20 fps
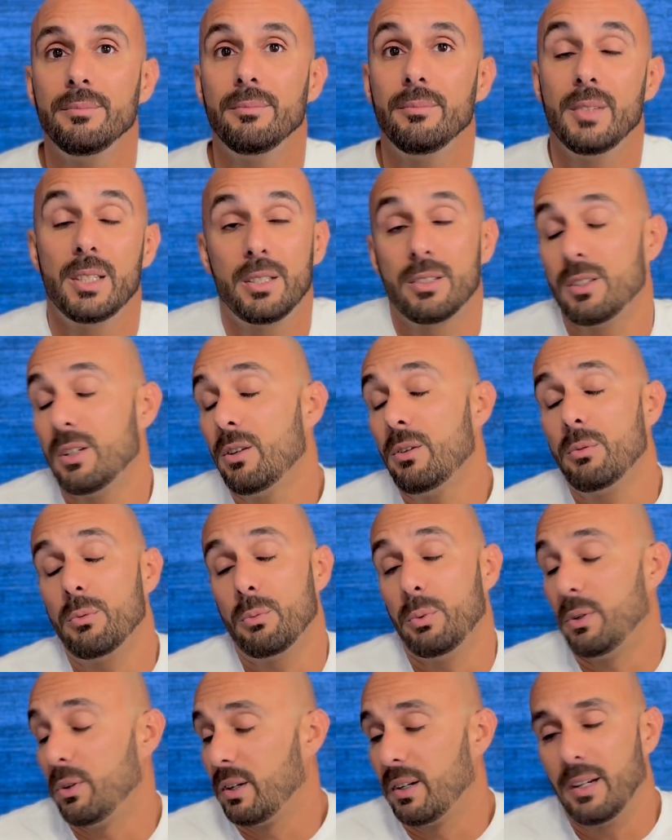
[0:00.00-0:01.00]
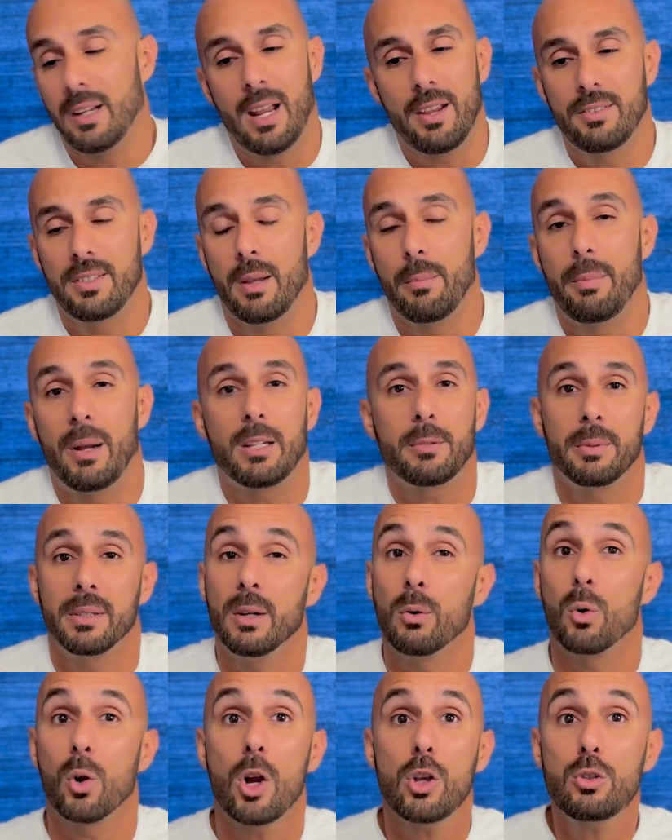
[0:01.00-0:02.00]
because now we're going to have setbacks, but
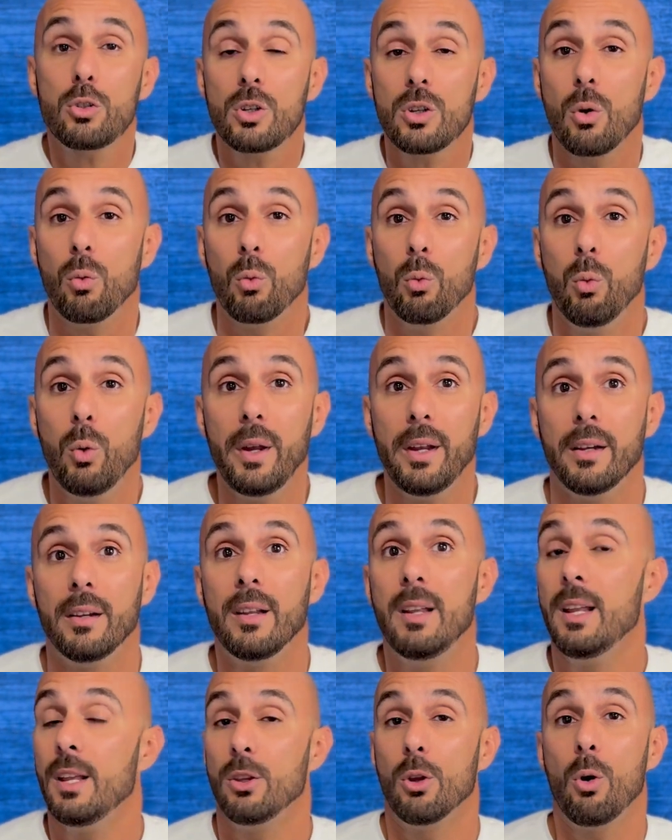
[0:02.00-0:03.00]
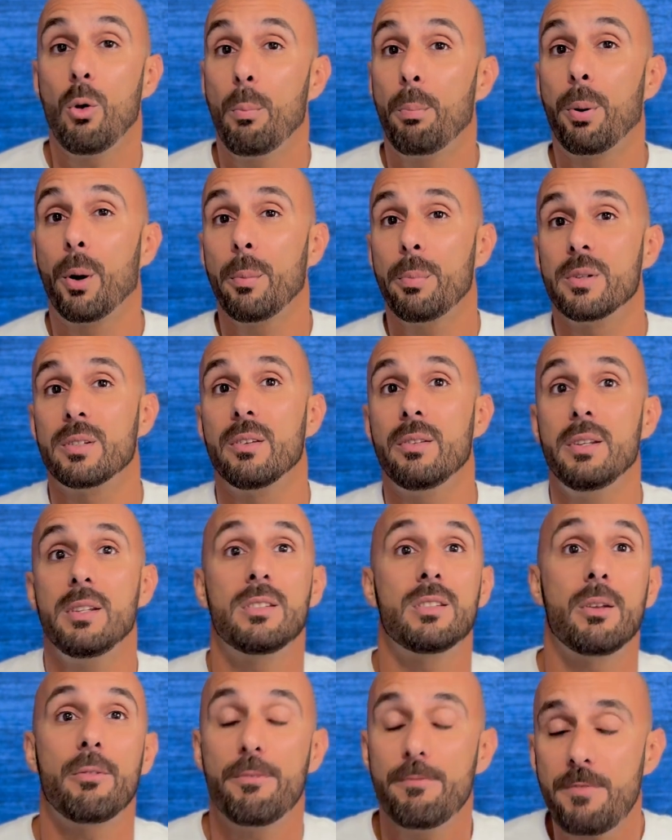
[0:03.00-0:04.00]
then we're also going to win. The whole purpose of this
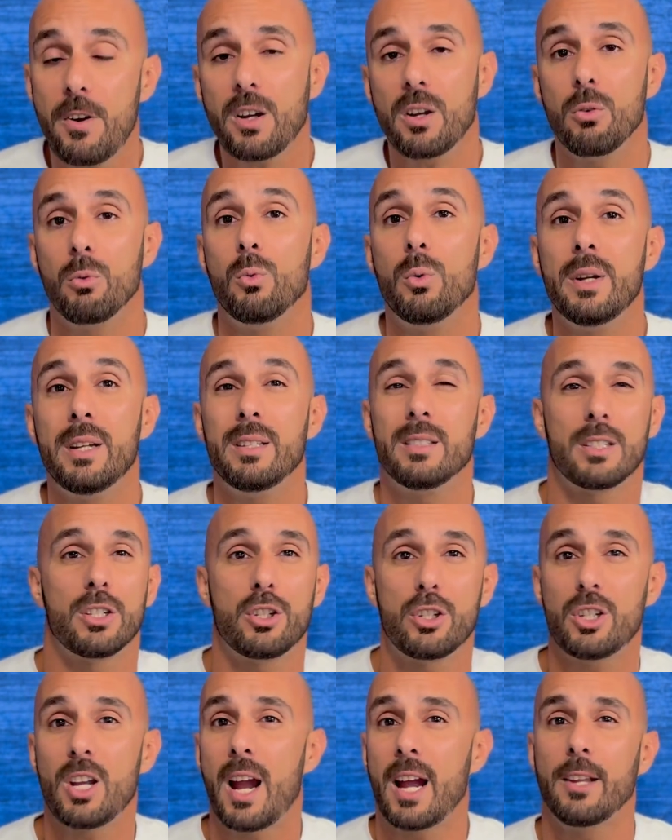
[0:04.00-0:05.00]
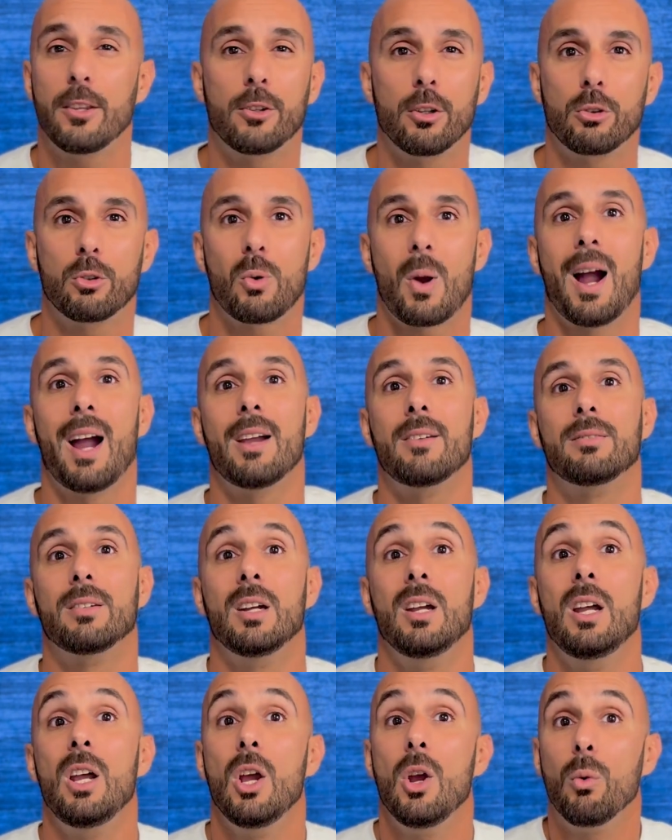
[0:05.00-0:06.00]
is to fucking win, to shine, to thrive.
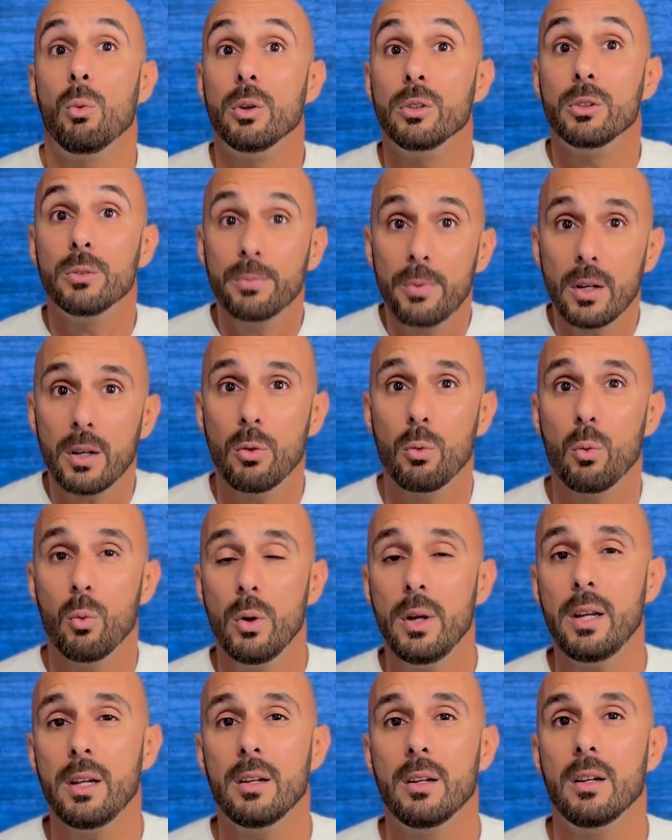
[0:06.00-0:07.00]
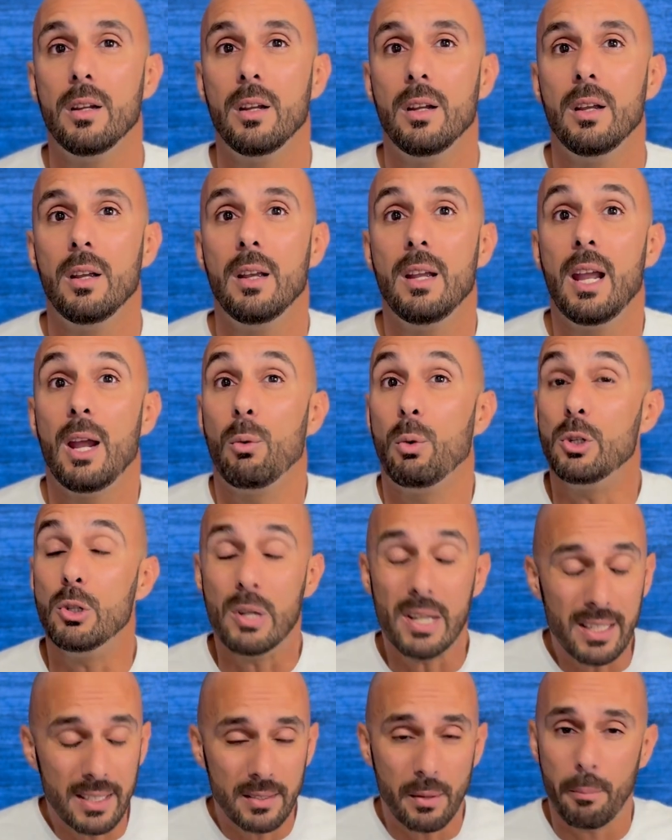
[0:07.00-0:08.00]
When you fucking win, when you
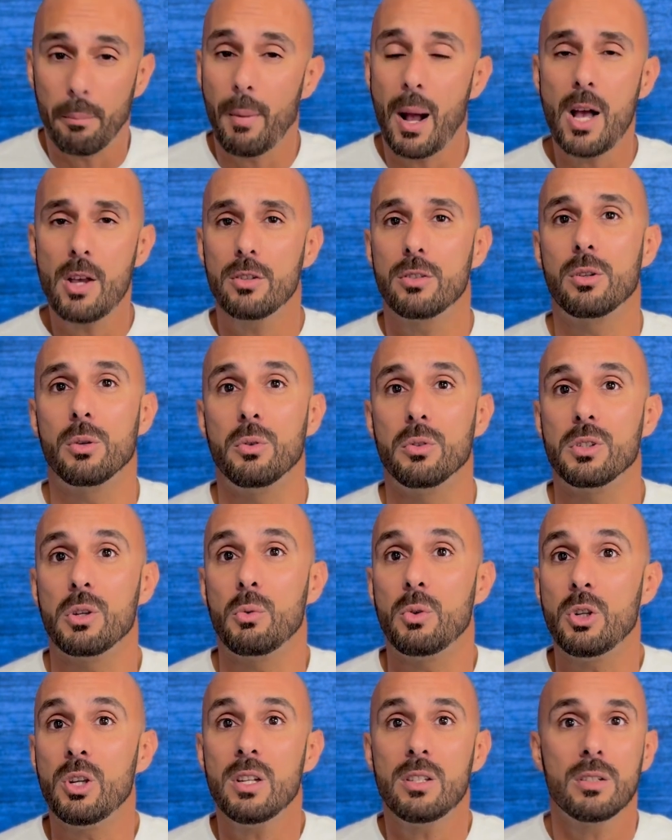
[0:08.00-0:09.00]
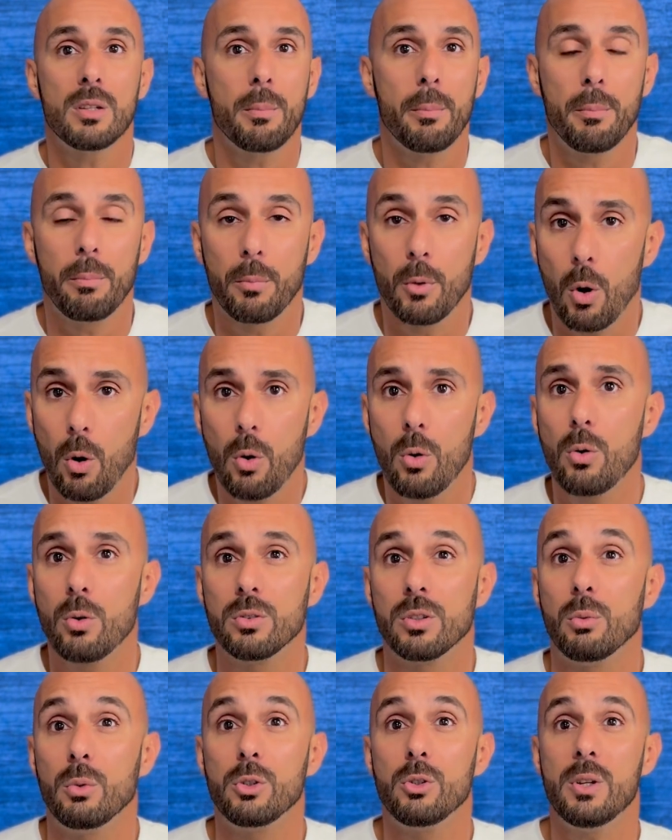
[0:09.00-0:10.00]
hit some milestones, and when you hit some
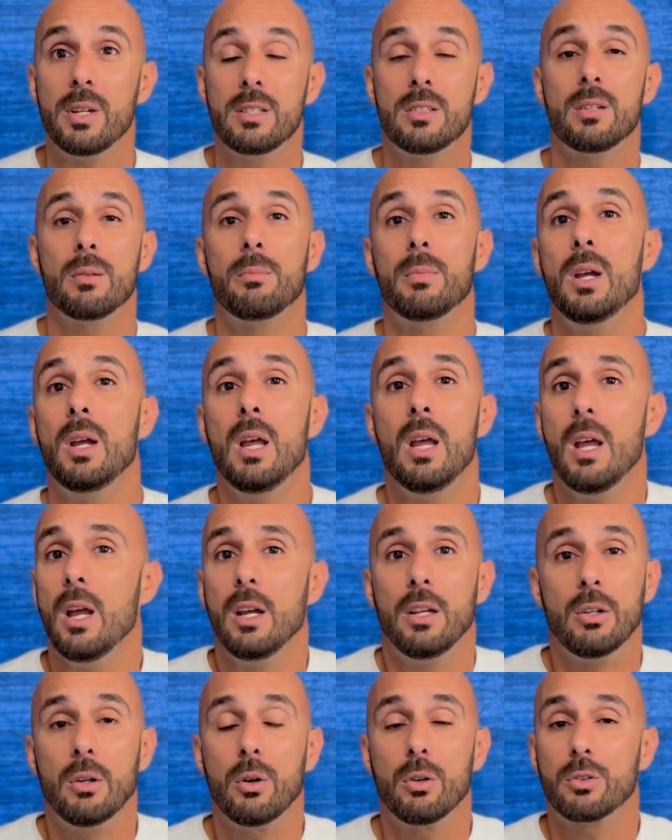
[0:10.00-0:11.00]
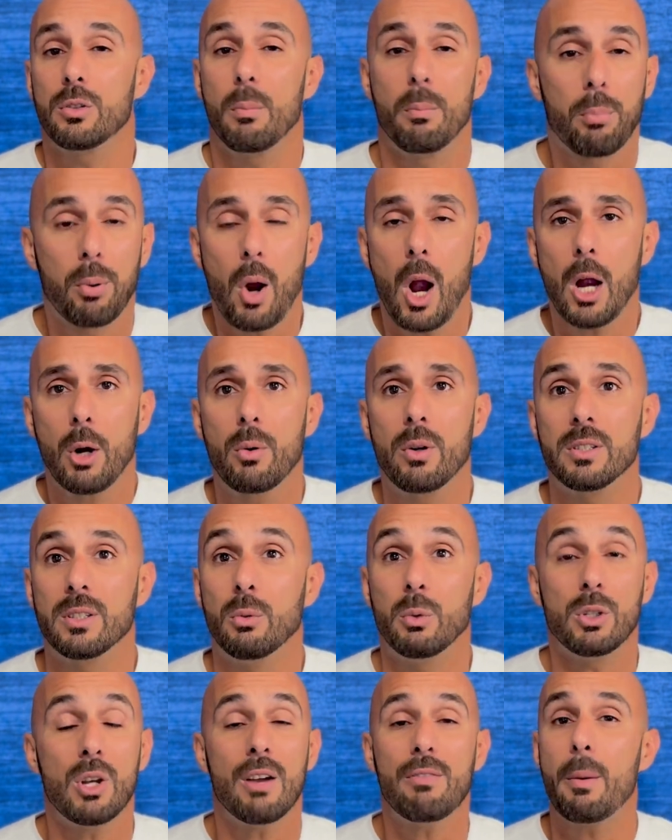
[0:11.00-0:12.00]
goals, and when you hit some, some progress,
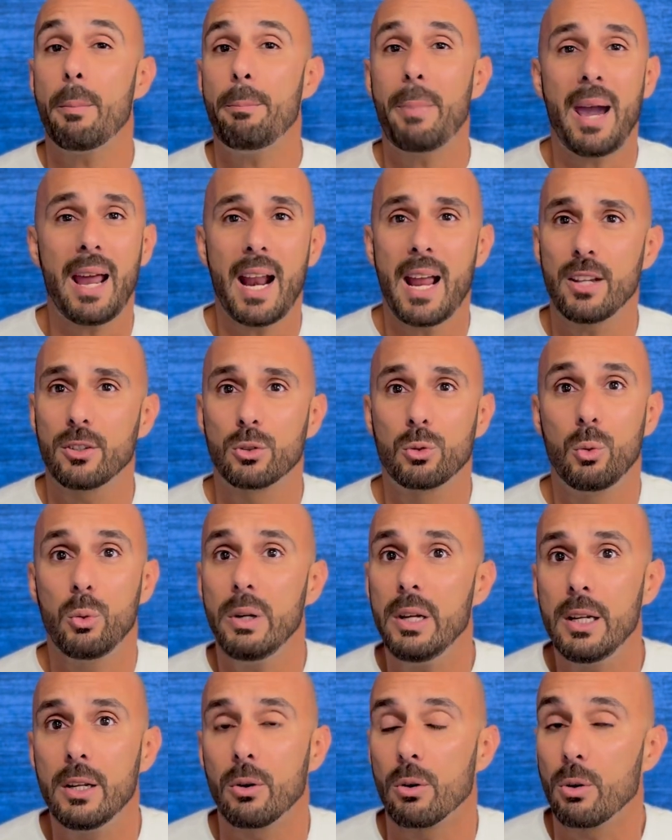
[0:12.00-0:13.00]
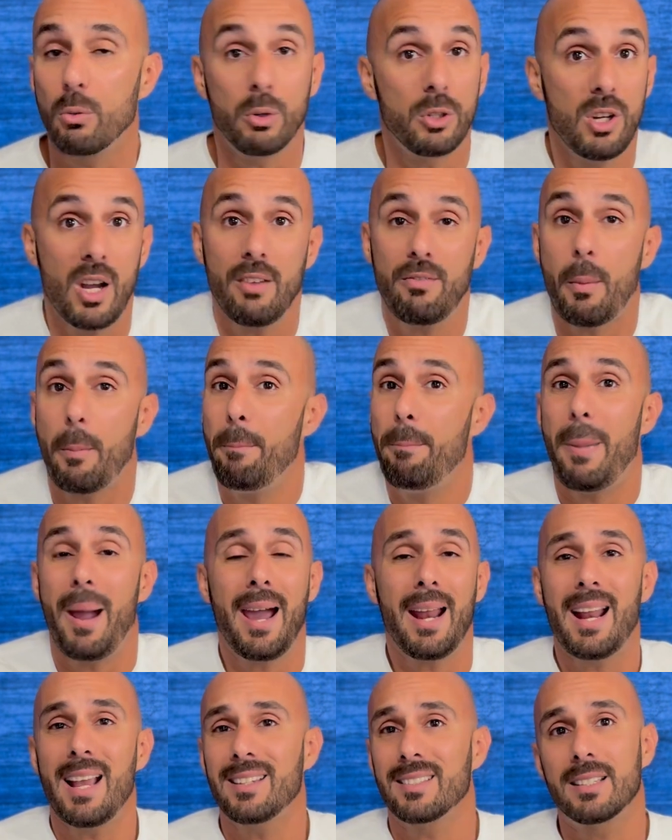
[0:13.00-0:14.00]
and when you have a badass week, or when you have a
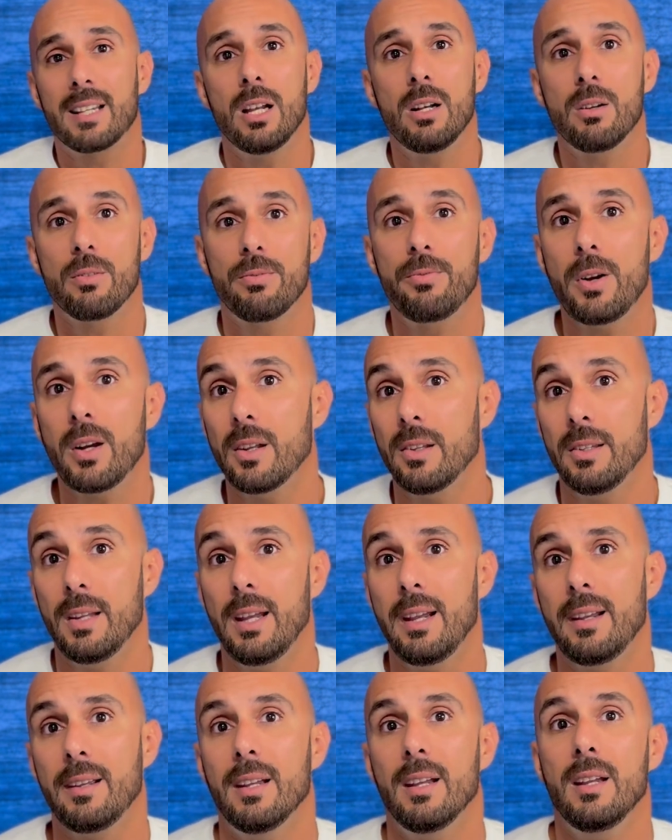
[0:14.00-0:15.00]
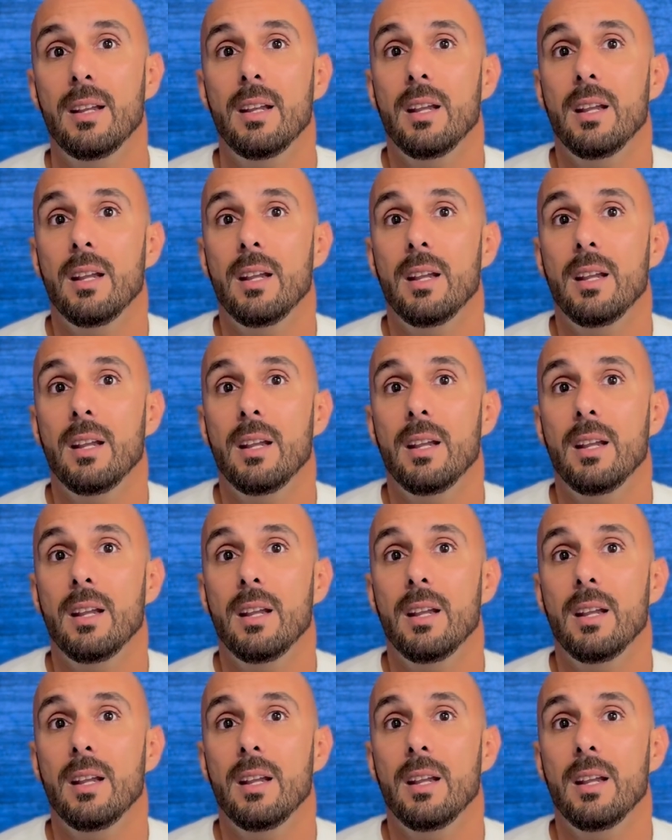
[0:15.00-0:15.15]
badass killer fucking day, you